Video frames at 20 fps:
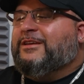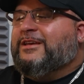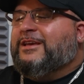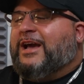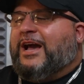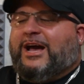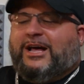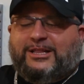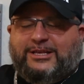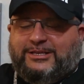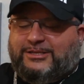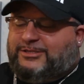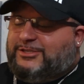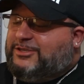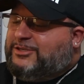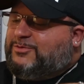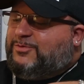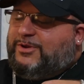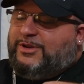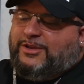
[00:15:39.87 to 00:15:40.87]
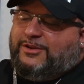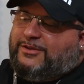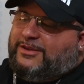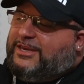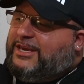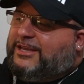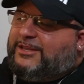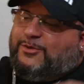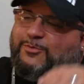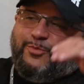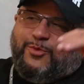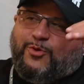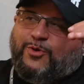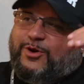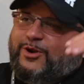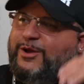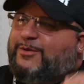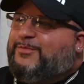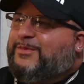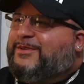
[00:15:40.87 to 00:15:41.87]
Ollie is just when you kick the board
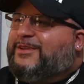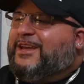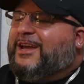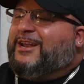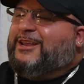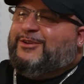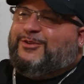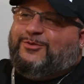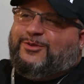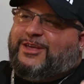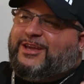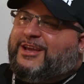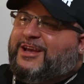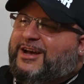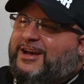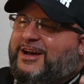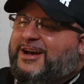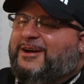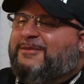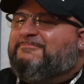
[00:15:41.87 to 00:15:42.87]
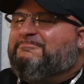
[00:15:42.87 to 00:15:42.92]
up and kind of do like a hop.